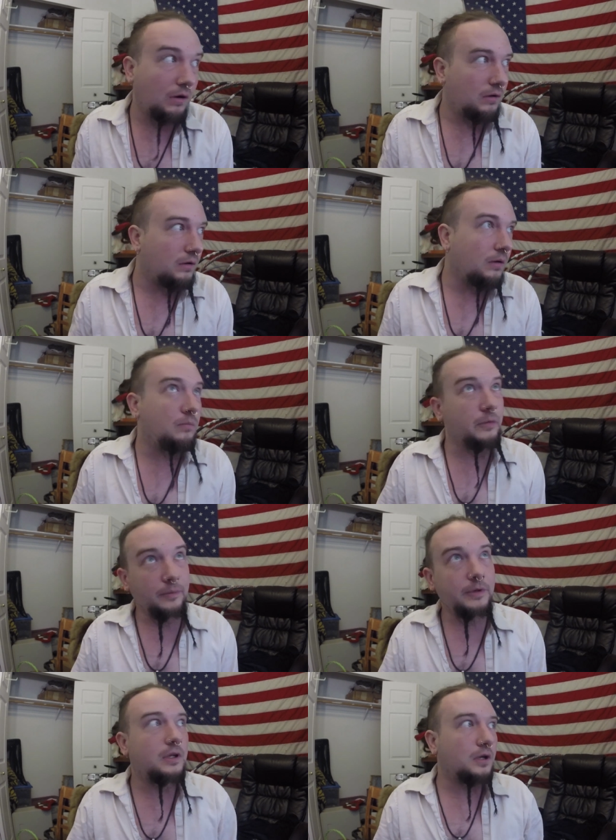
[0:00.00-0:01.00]
I don't know,
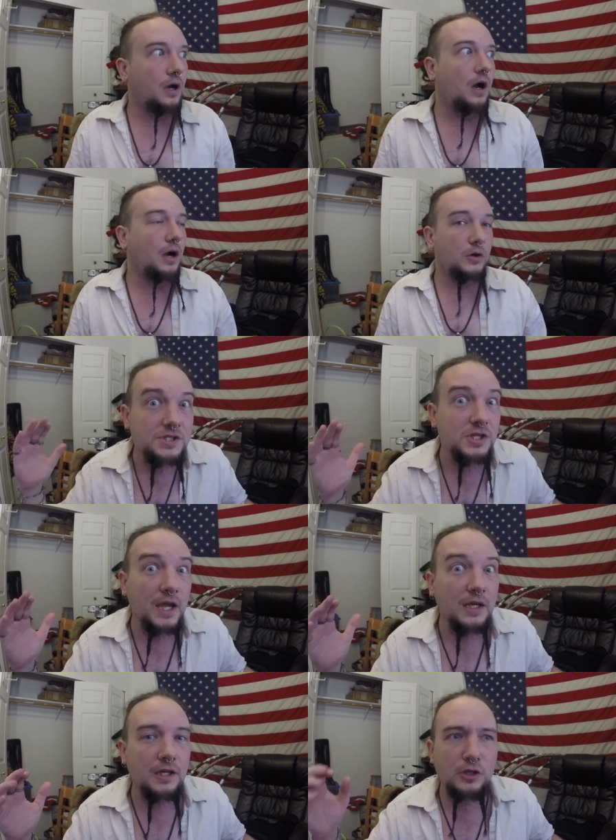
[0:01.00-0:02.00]
maybe,
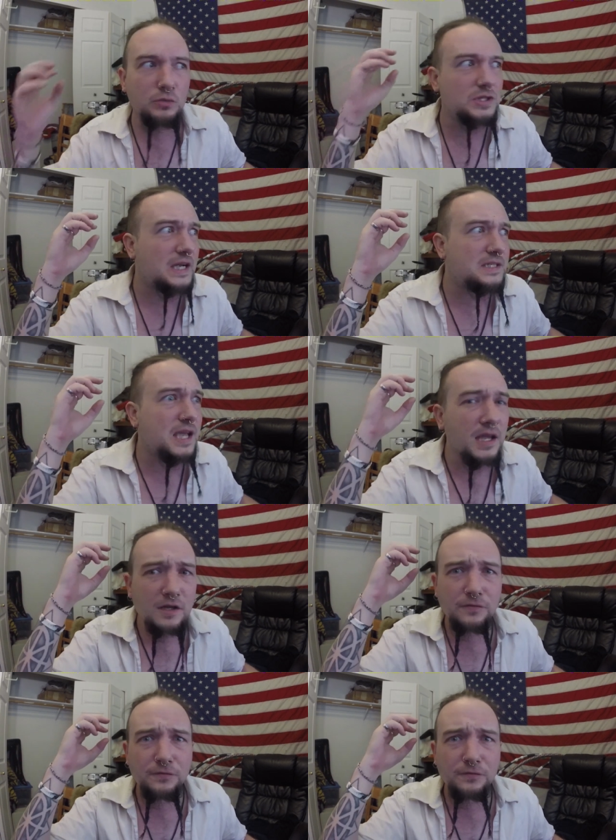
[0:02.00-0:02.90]
Christianity, you titanic